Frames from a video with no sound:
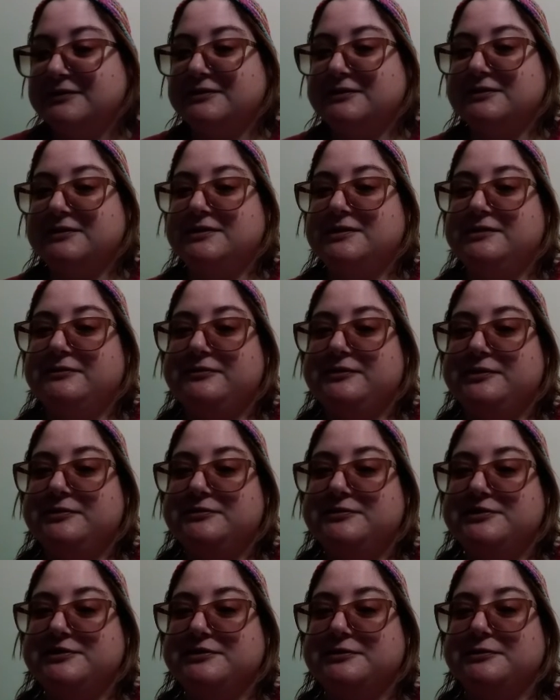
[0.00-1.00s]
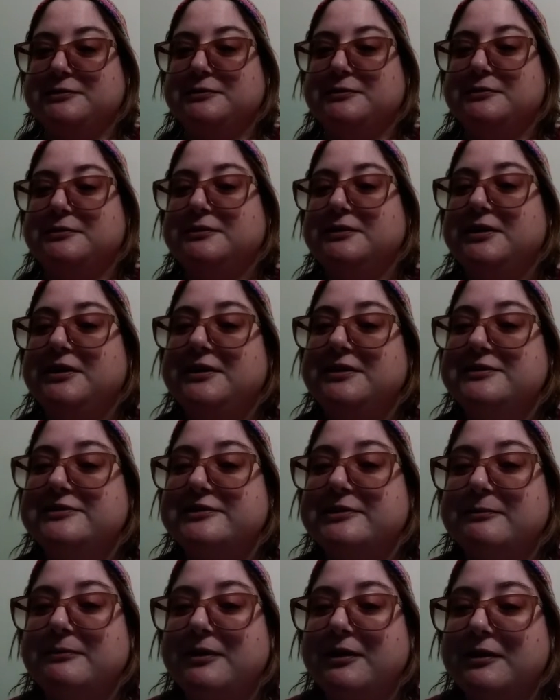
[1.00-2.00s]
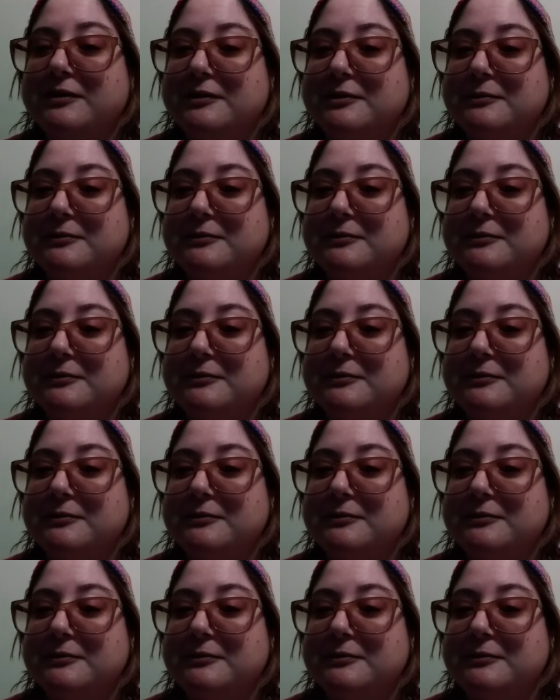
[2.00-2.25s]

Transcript: leave you till tomorrow